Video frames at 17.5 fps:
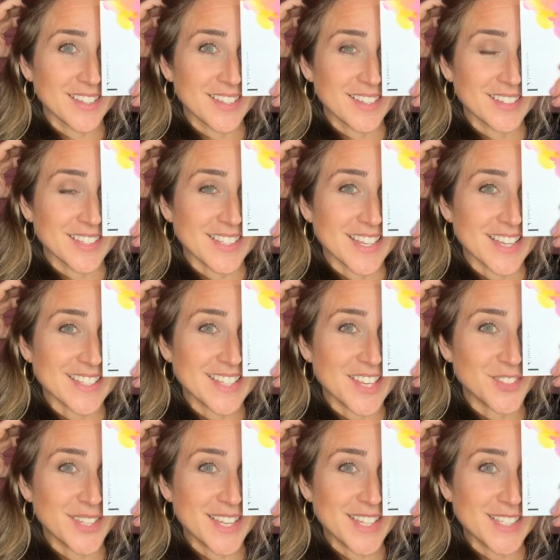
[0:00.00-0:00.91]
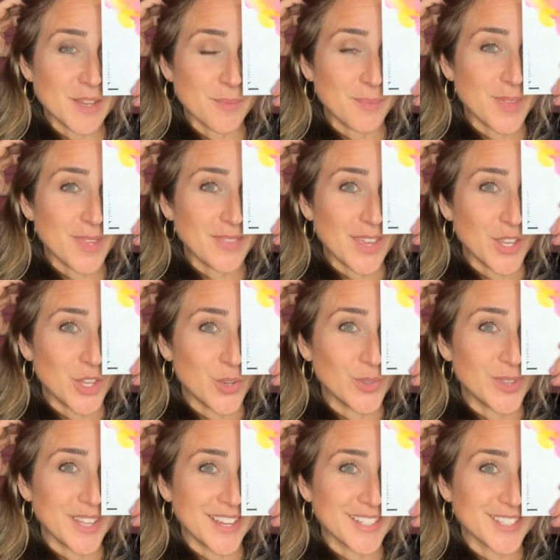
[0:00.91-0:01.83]
Does that sound like something that you'd
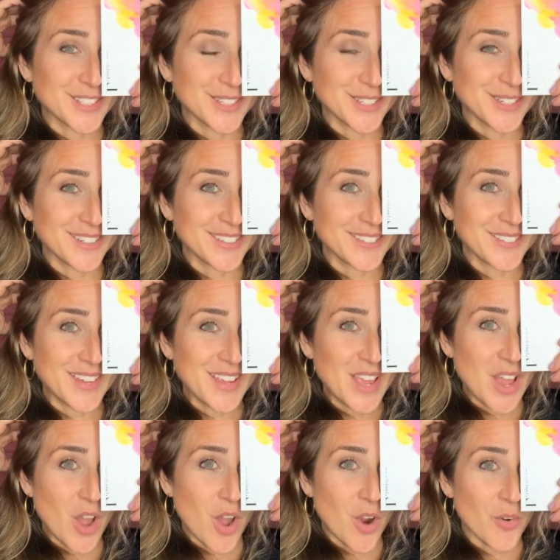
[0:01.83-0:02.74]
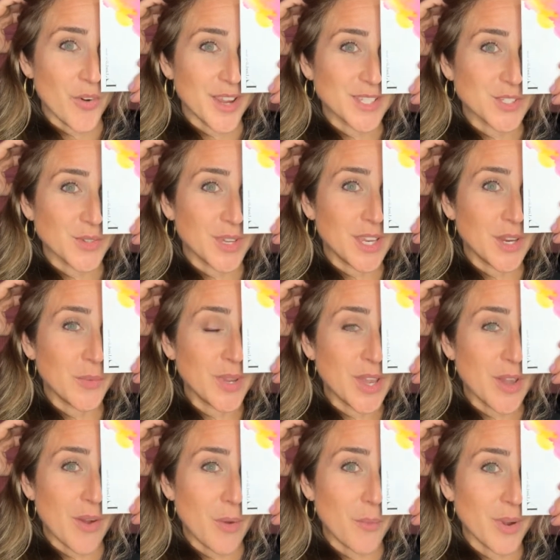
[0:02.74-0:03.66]
like to learn? All right, so here we
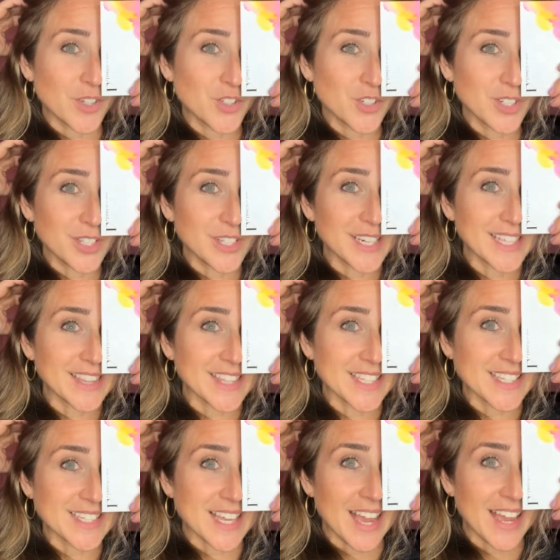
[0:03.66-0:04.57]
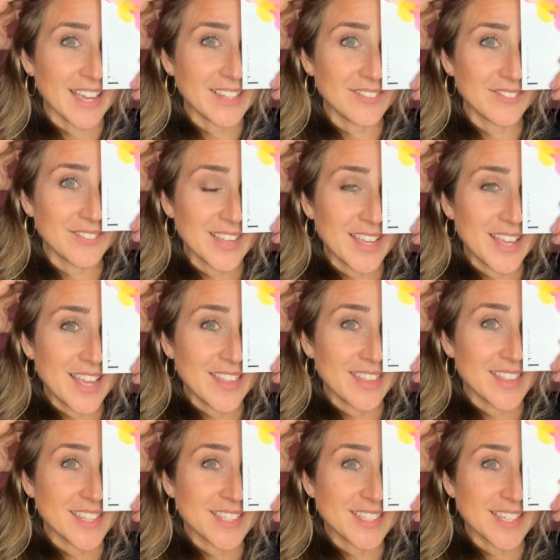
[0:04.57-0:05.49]
go. I want you to look at this eye.
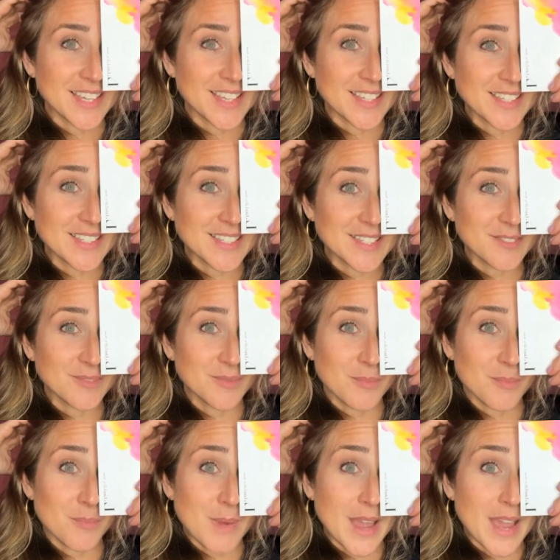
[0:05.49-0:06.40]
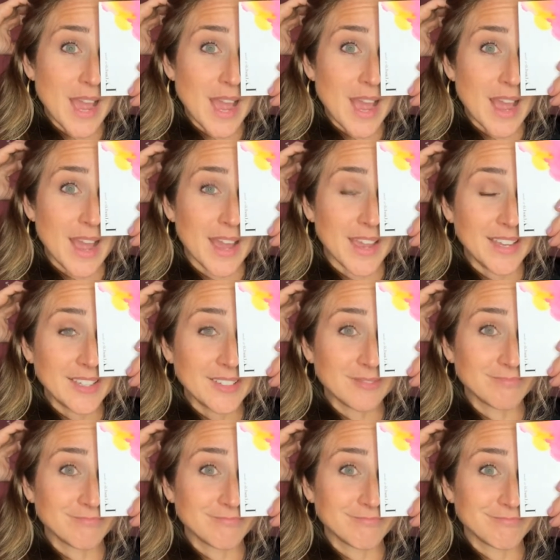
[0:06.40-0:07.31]
This is my eye
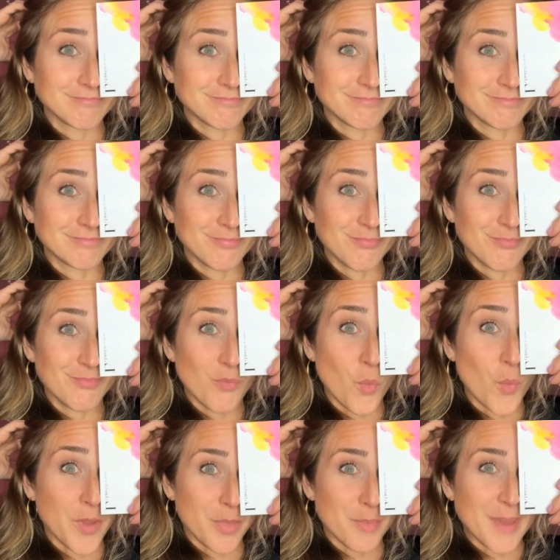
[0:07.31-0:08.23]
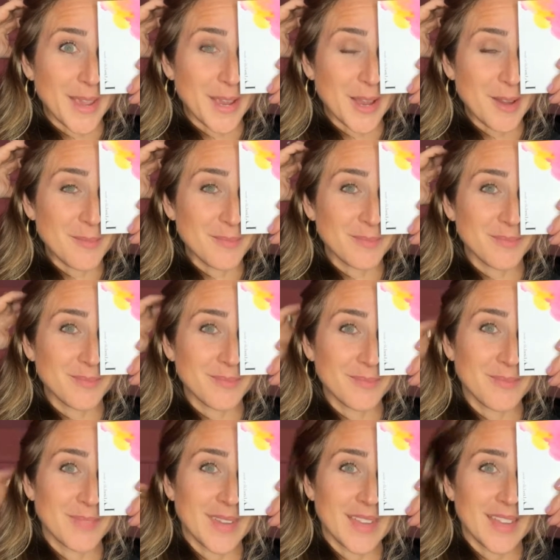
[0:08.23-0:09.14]
with makeup.
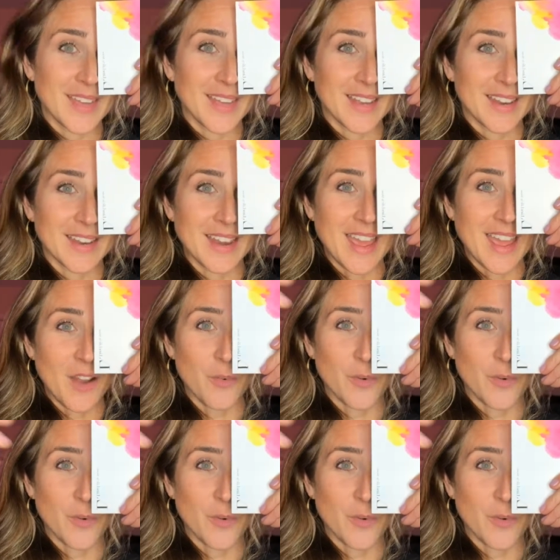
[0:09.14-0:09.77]
Now